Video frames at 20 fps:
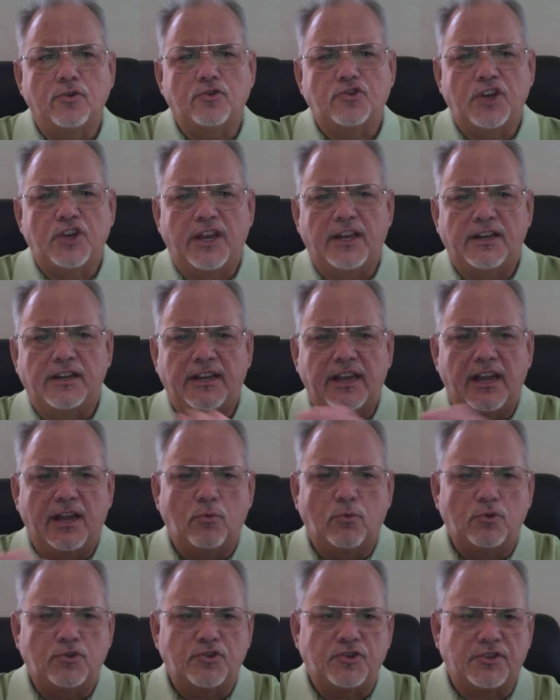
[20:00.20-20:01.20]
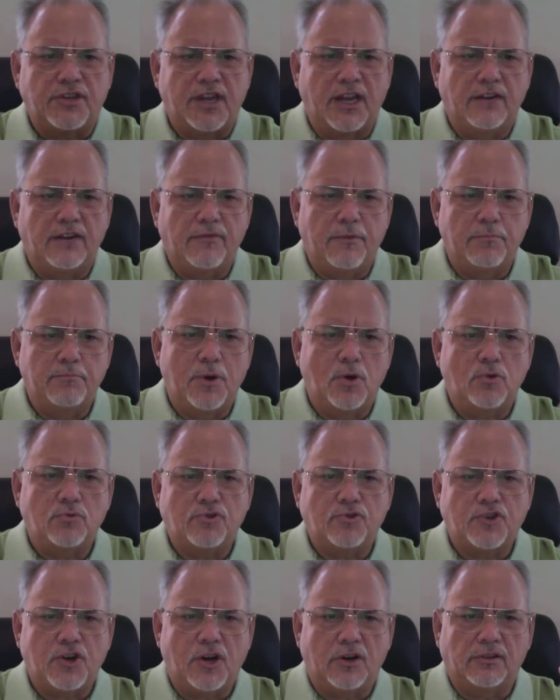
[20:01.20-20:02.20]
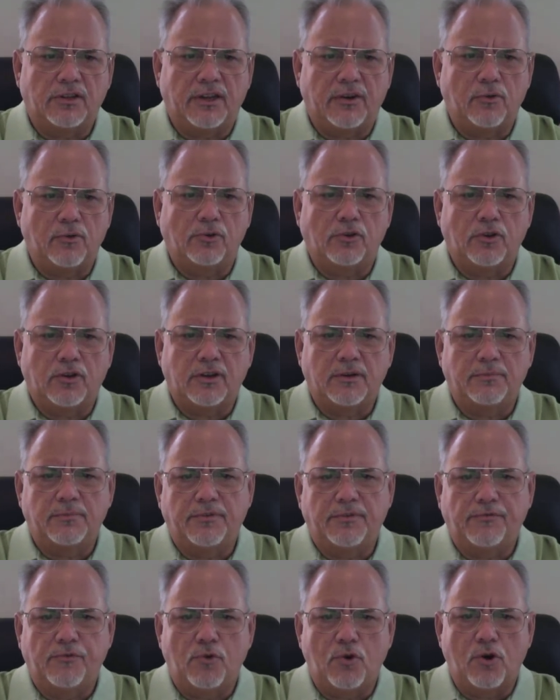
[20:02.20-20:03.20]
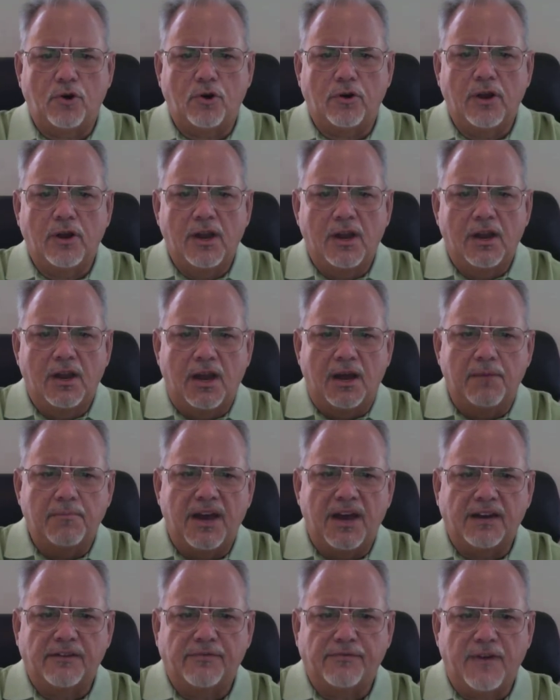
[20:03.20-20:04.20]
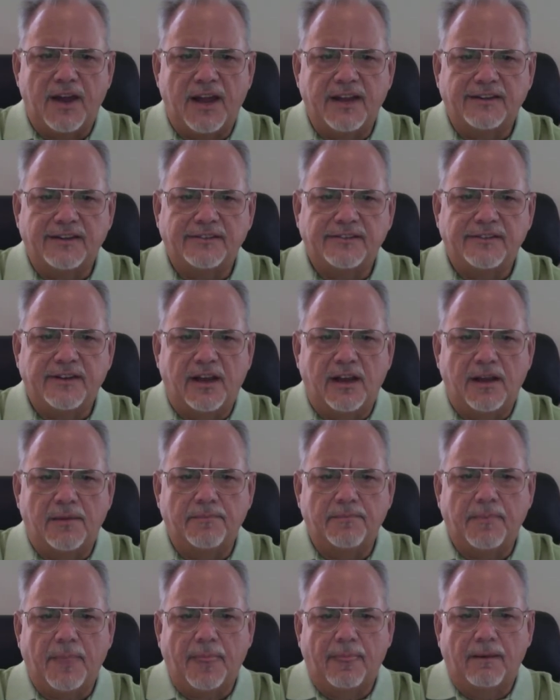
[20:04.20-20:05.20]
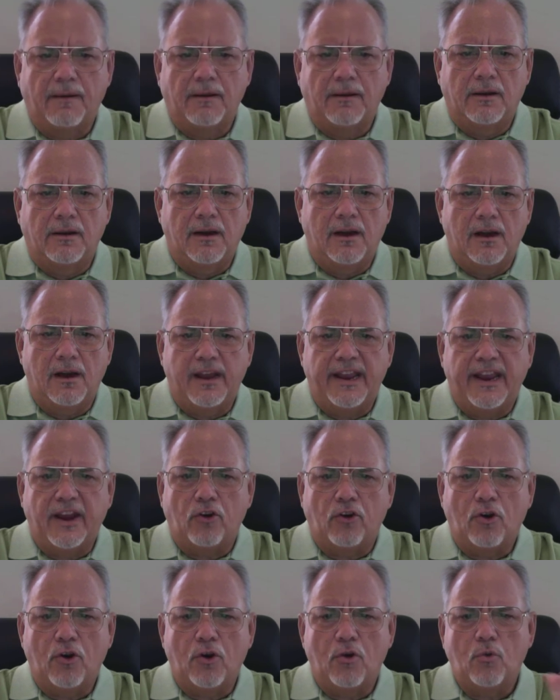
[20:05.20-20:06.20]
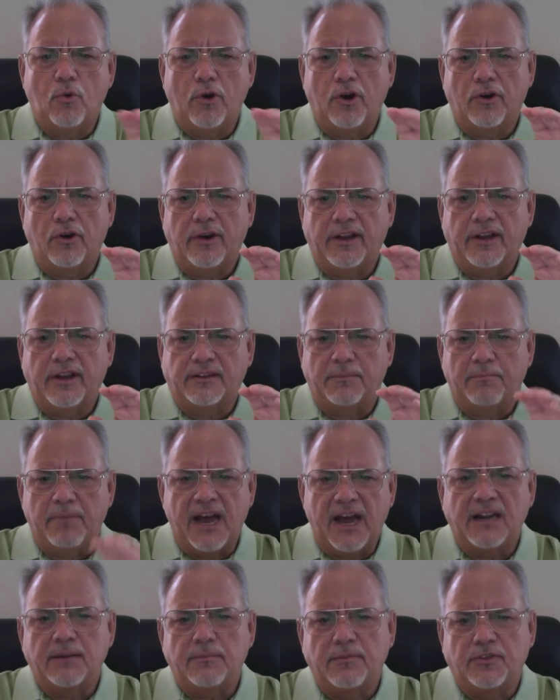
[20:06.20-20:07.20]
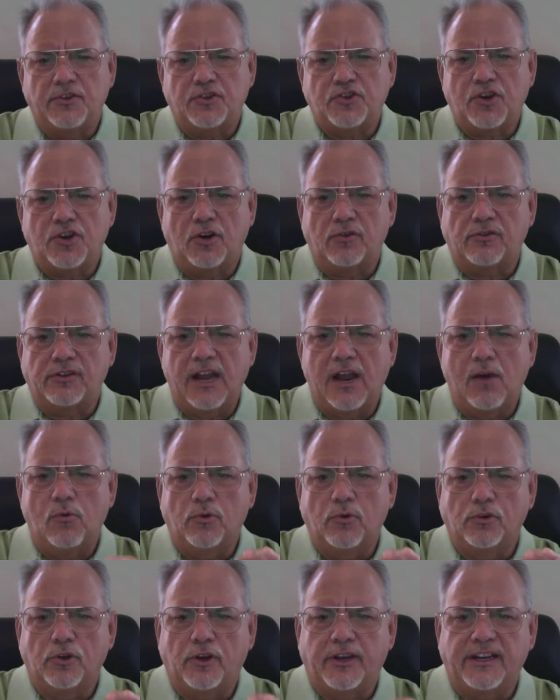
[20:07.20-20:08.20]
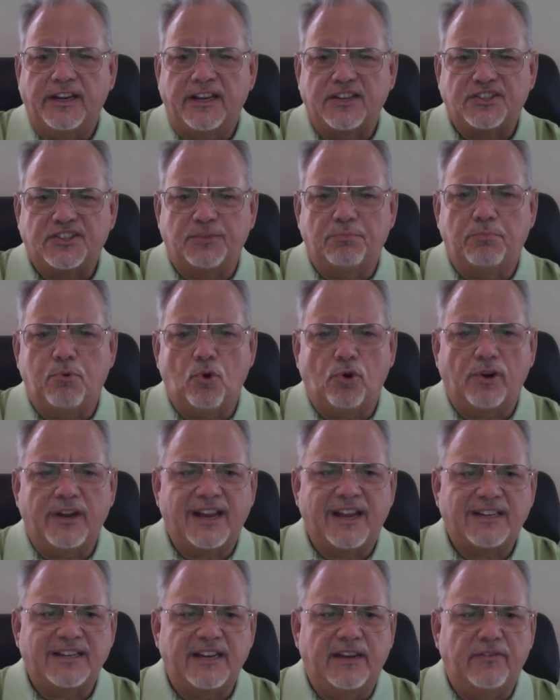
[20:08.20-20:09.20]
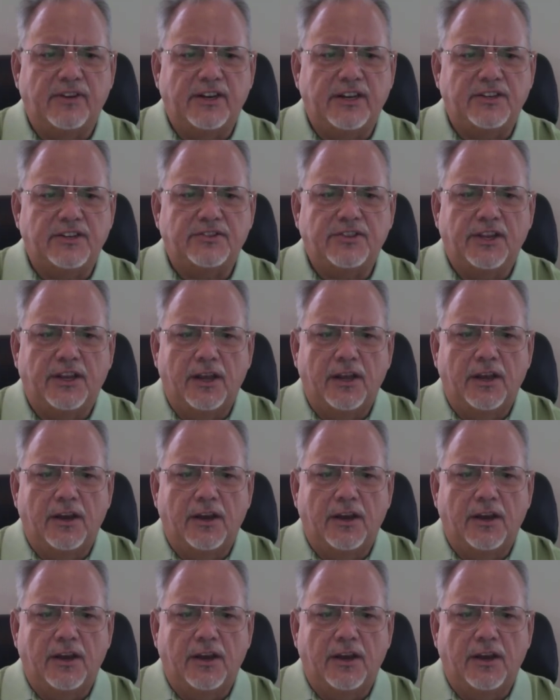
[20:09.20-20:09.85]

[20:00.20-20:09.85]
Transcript: chain again, which is kind of a bone chart like we were looking before, a modified arrow where at the bottom of the chart now we're looking at support activities,